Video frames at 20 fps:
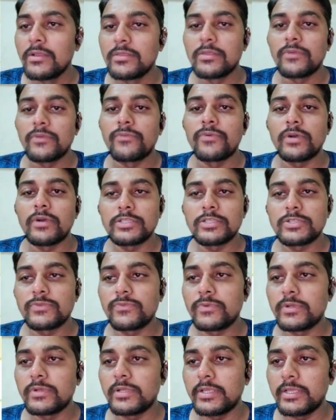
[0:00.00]
The first
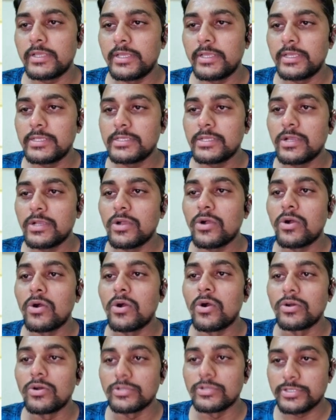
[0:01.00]
word is
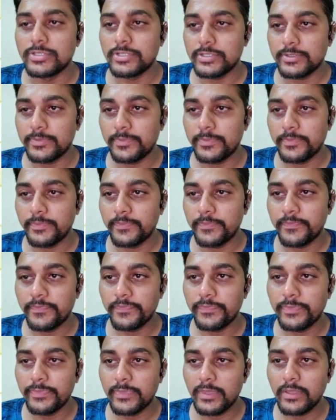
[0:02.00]
host.
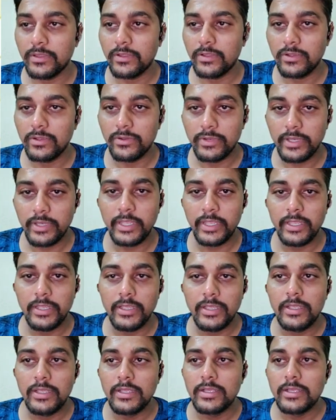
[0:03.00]
Okay,
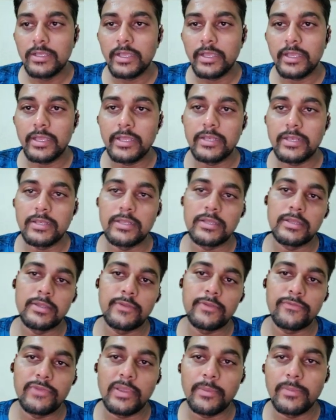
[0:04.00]
and the
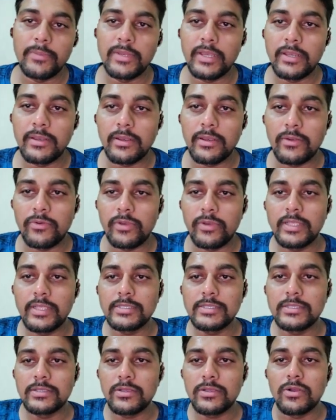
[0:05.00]
feminine noun
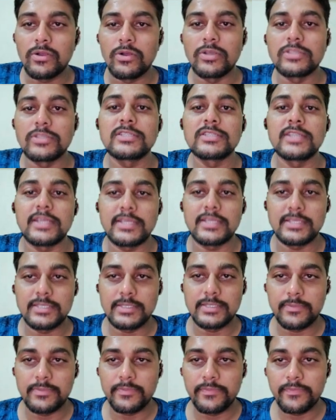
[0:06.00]
is
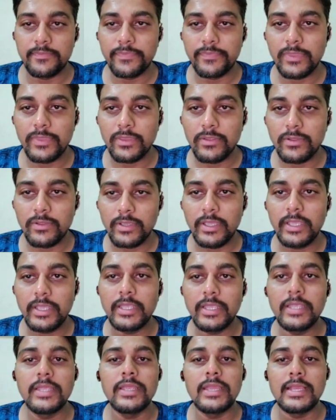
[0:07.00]
hostess.
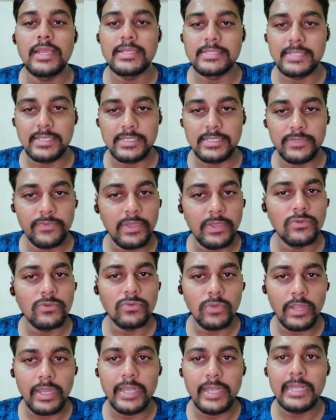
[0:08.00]
Okay, ess. We have
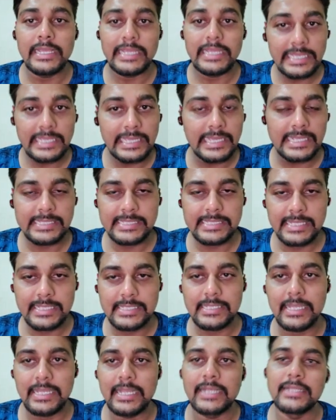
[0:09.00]
to add
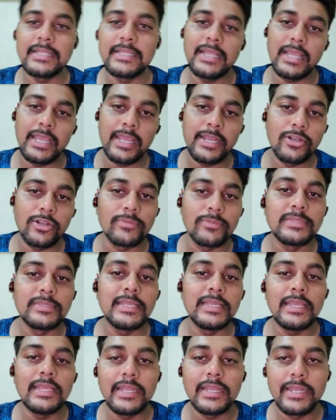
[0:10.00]
ess at the end of
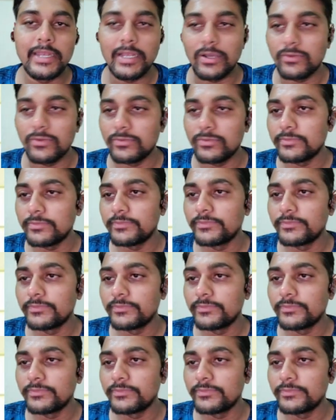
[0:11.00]
the noun.